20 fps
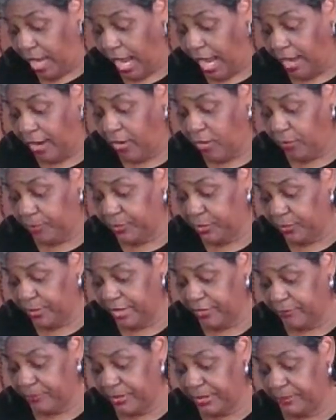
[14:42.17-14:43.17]
I hope you
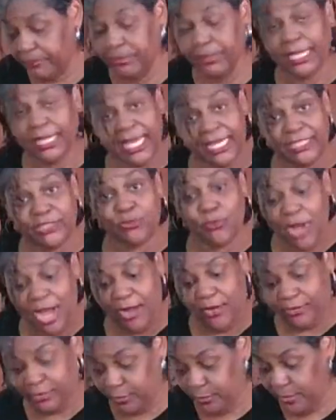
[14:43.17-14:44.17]
have been blessed
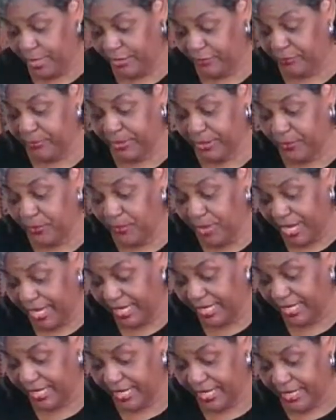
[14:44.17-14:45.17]
while you have been away.